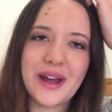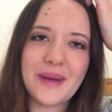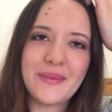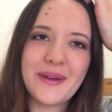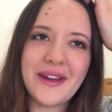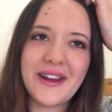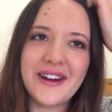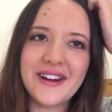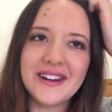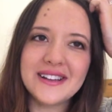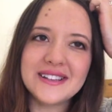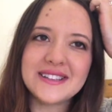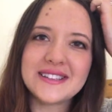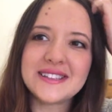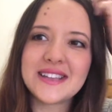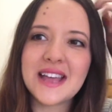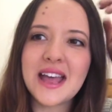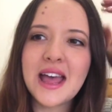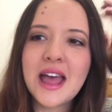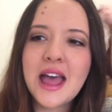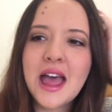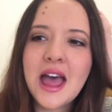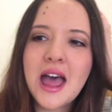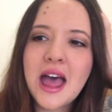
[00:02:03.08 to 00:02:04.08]
our parents.
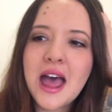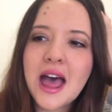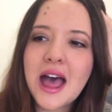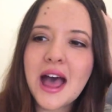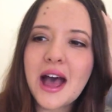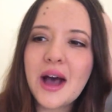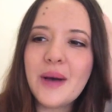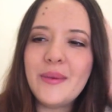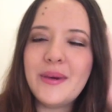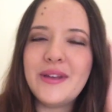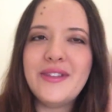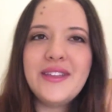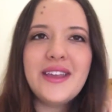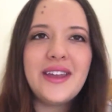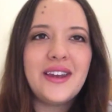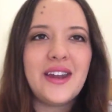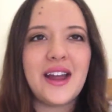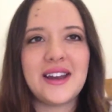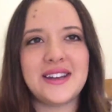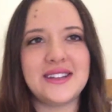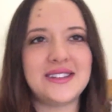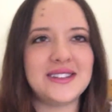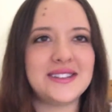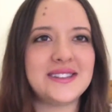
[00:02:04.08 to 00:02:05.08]
And then
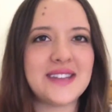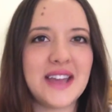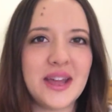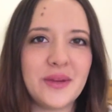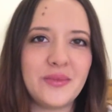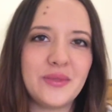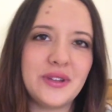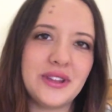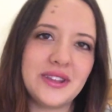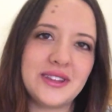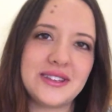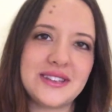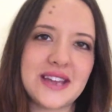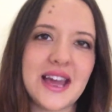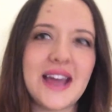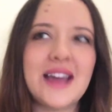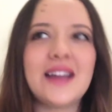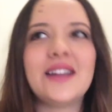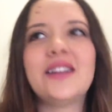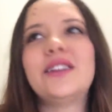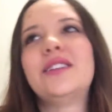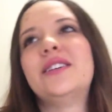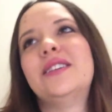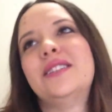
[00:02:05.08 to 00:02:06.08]
I did the same with
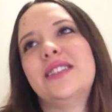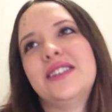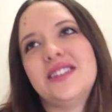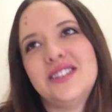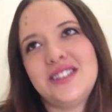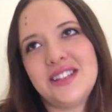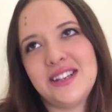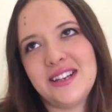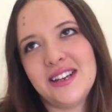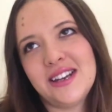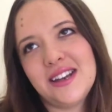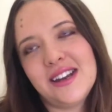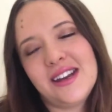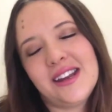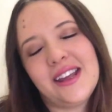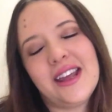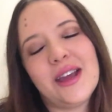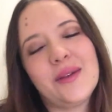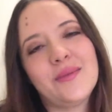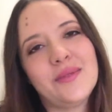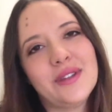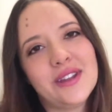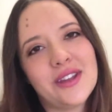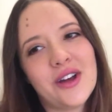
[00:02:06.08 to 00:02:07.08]
Taylor, and then she did it
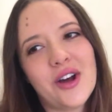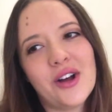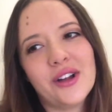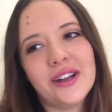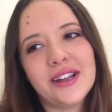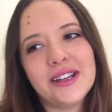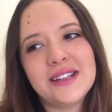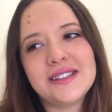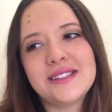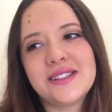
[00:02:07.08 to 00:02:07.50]
again with Holly.